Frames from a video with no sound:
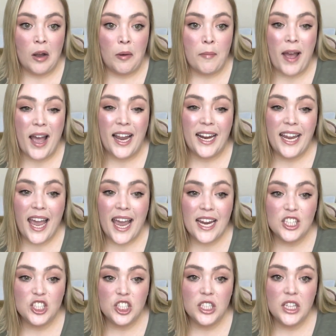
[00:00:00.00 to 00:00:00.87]

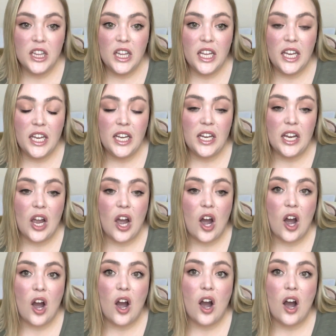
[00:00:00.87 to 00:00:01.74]
Occasionally
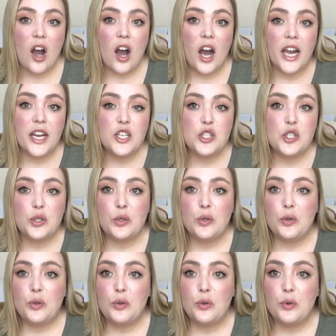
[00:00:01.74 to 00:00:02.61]
I
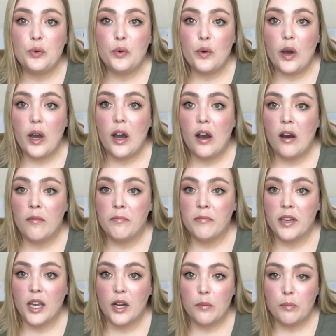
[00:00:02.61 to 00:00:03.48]
do
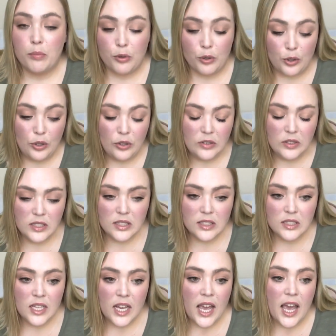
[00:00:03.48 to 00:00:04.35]
get a
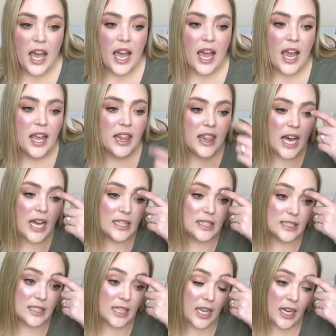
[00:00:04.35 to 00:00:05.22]
bruise, and
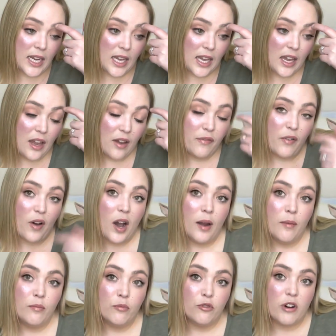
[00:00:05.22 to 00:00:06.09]
that's like if
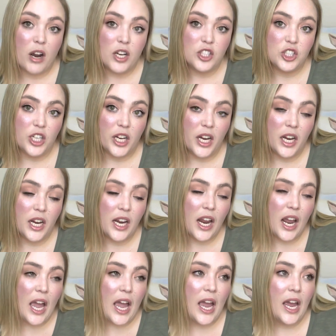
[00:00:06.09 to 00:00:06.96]
I'm
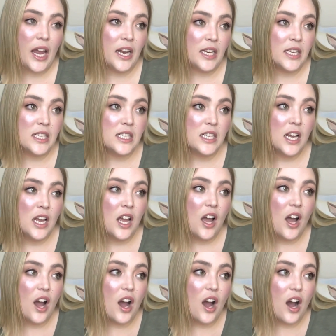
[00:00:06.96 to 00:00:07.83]
rushing and
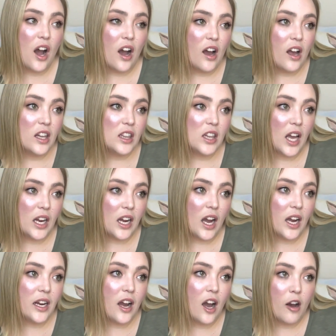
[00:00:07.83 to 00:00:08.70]
like
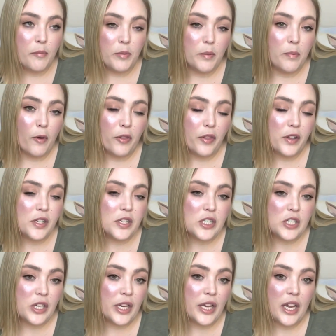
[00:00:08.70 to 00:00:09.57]
I can't be bothered
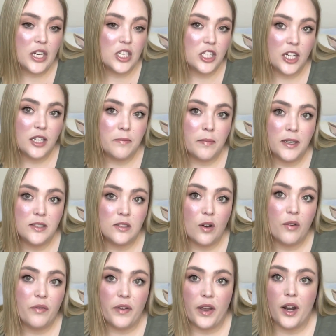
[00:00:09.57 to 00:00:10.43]
to inject
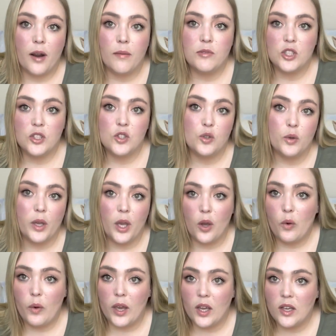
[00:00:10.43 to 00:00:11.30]
myself and I'm just doing it
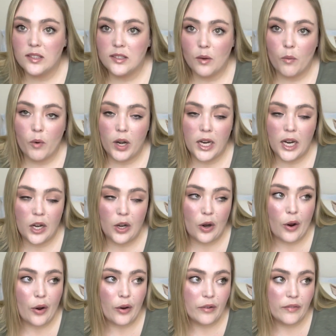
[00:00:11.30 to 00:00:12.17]
quick because I want to get it
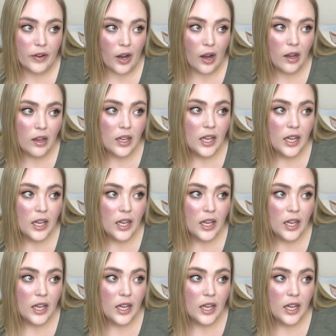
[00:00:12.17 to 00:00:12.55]
over.